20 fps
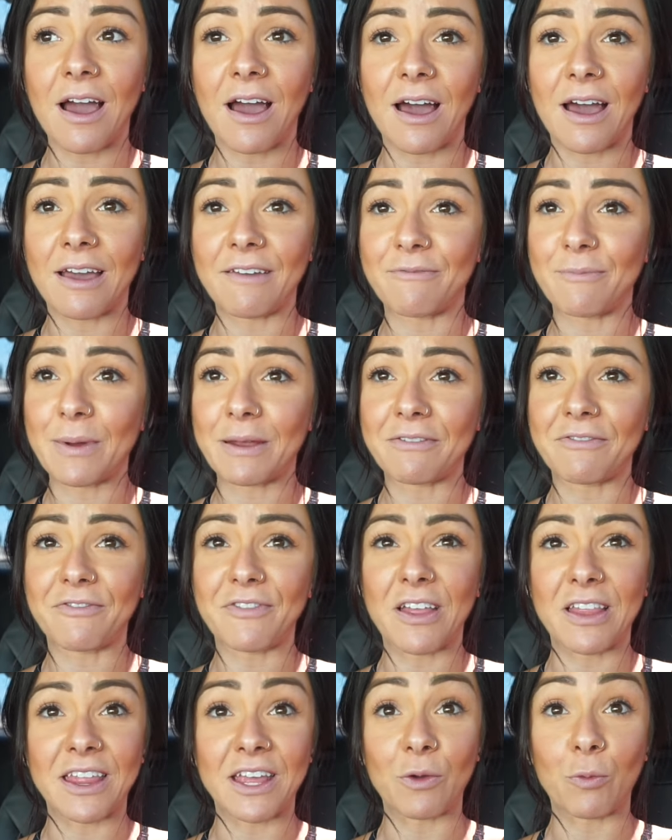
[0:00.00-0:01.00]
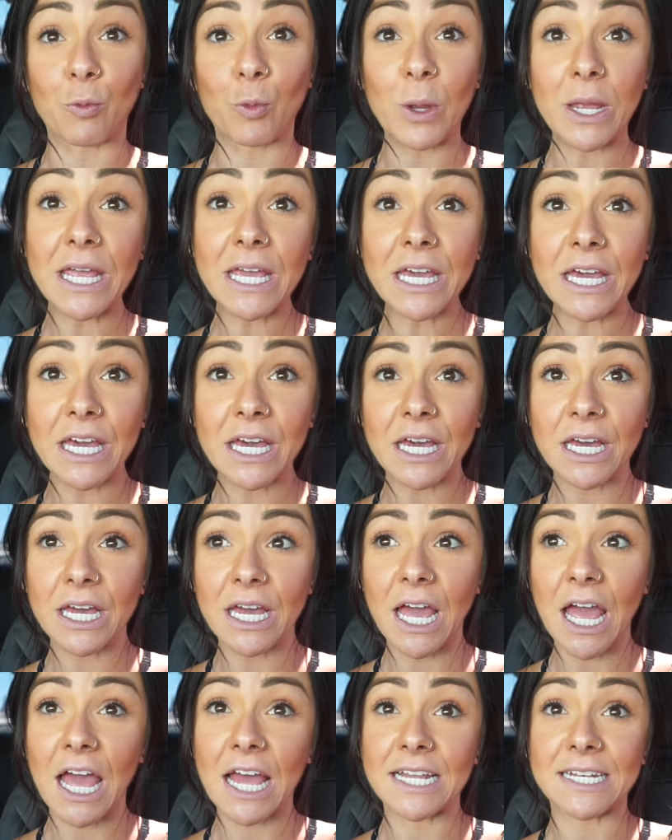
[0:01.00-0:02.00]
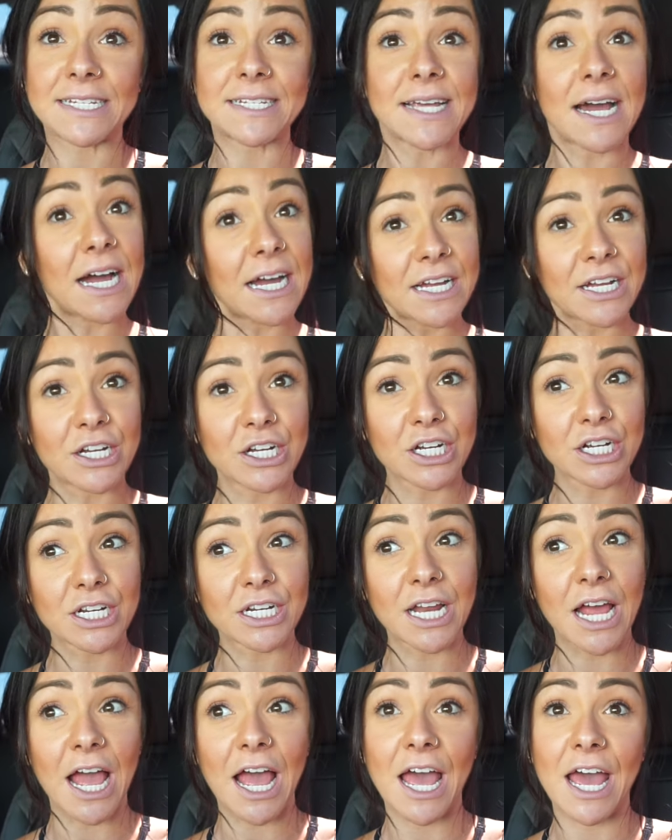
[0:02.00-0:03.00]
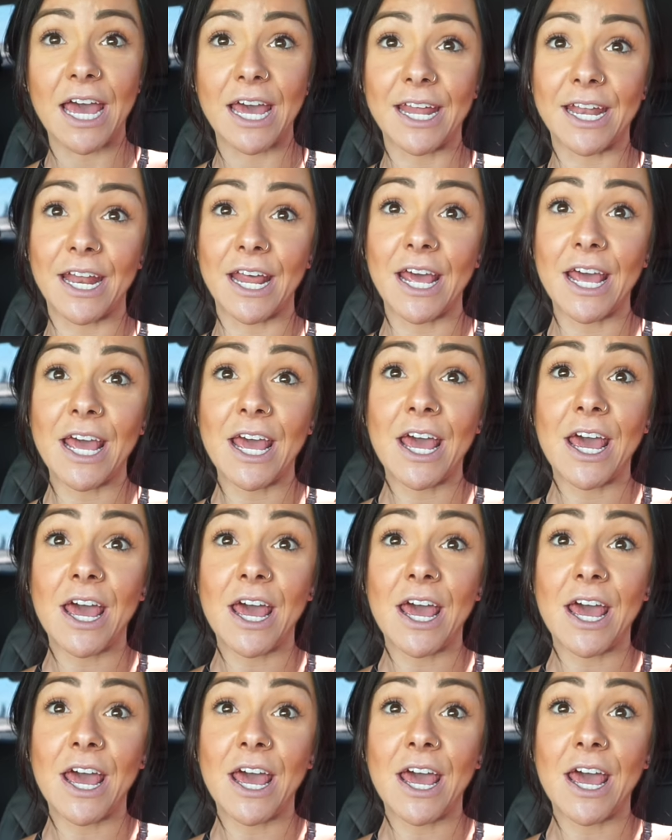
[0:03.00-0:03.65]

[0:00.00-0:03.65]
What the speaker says: I've been feeling weak and tired and